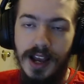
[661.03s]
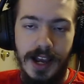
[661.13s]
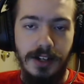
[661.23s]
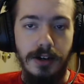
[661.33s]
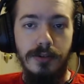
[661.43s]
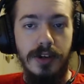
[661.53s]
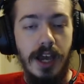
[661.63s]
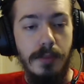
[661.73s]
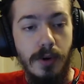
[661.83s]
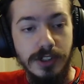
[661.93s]
I know I'm going
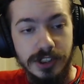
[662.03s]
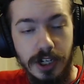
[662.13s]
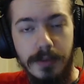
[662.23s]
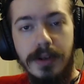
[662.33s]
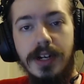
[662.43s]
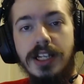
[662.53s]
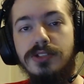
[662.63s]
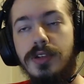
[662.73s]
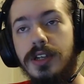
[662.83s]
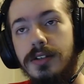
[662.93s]
to have more to talk about
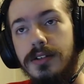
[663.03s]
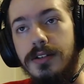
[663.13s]
next week.